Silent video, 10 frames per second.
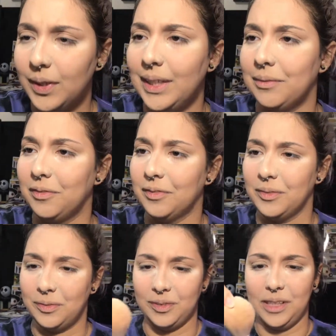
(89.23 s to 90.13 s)
try to
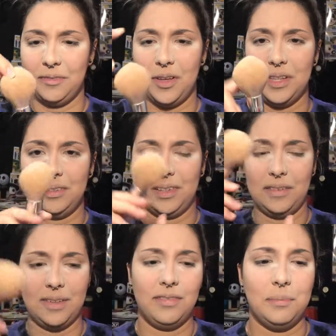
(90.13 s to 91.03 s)
fluff all this
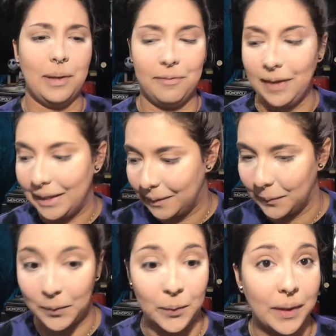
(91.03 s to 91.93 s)
stuff off of my face
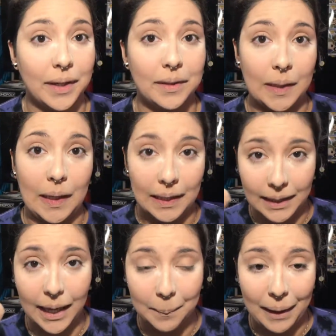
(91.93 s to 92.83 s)
real quick, because I got a
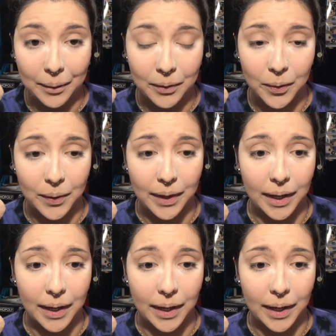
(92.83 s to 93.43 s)
lot of powder going